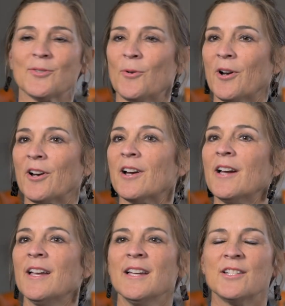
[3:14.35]
or
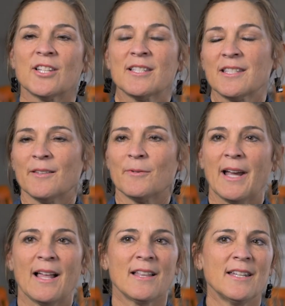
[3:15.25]
just the
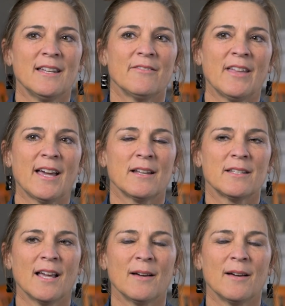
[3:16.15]
reality of that.